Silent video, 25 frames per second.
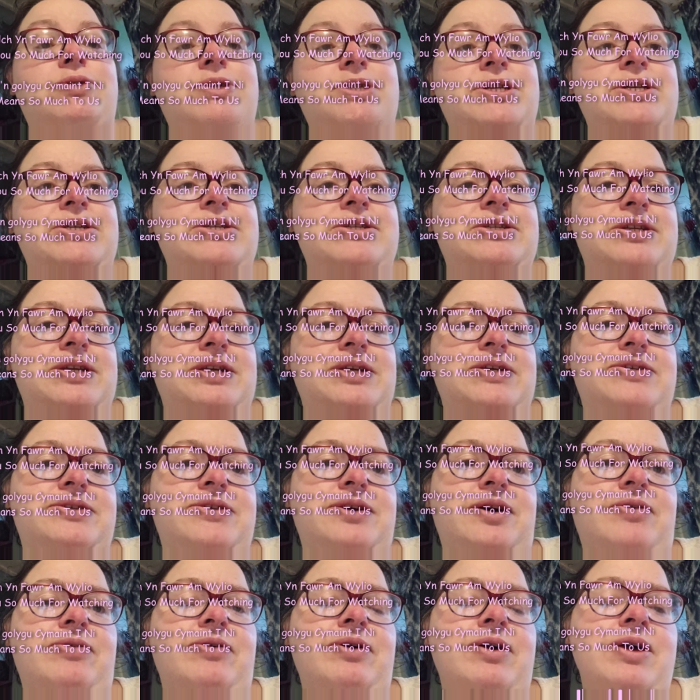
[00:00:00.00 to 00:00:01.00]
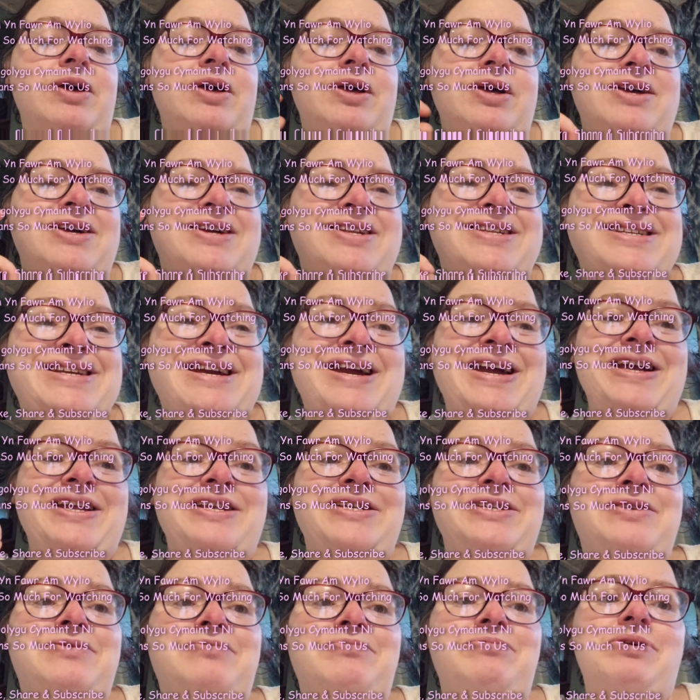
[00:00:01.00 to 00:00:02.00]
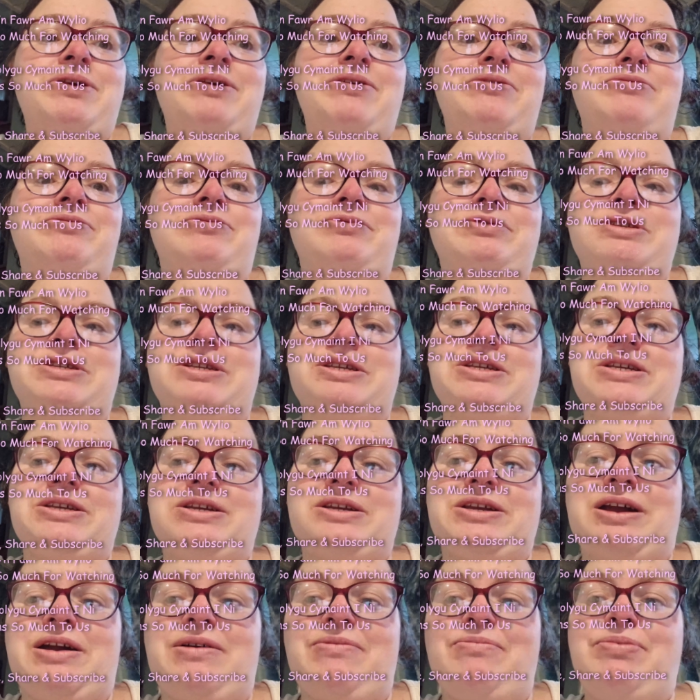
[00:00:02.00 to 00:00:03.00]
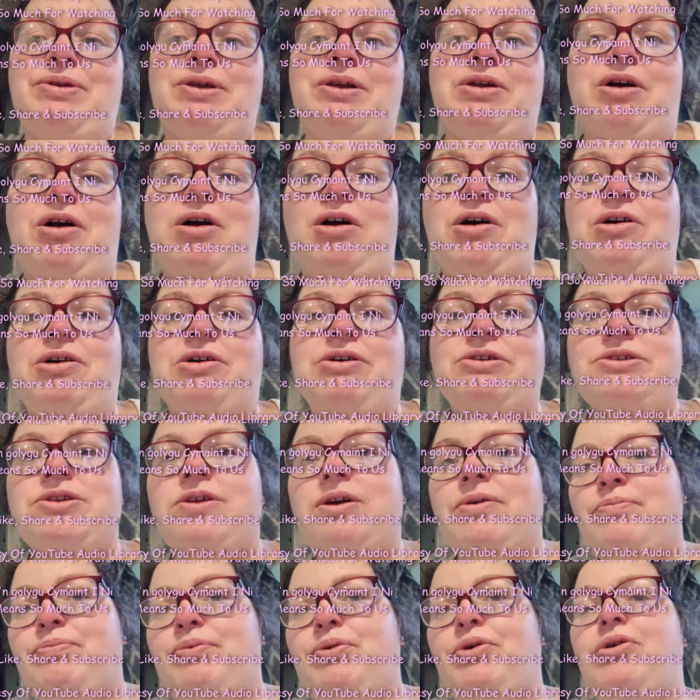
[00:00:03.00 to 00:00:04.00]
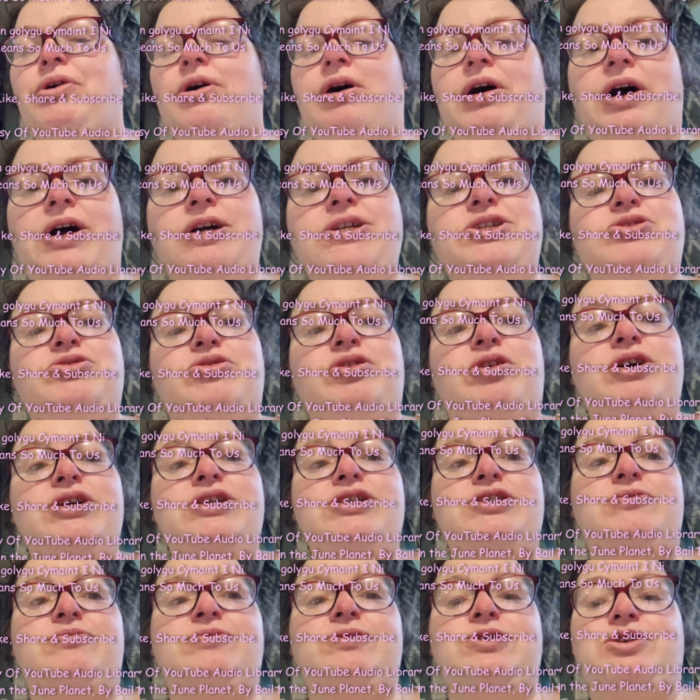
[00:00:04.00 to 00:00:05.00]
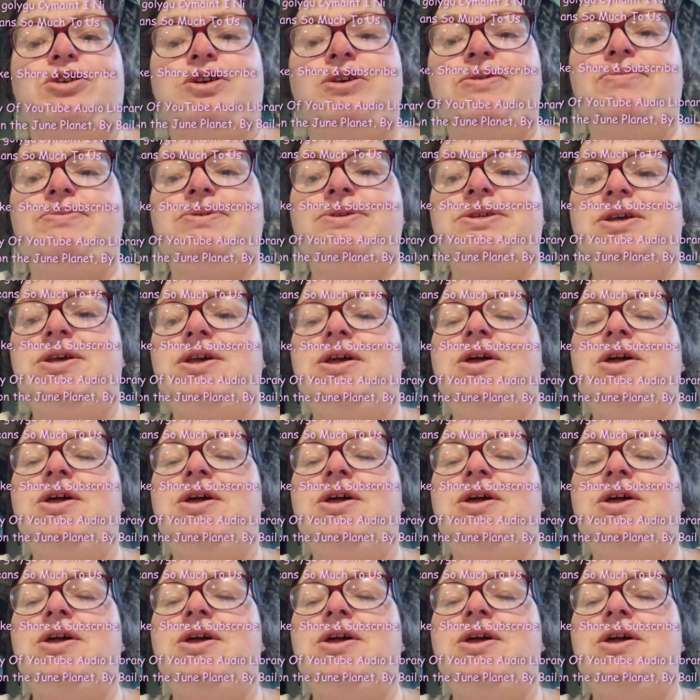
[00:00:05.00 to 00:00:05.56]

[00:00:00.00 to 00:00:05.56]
autistic, so changing meals can be hard, but I try sometimes.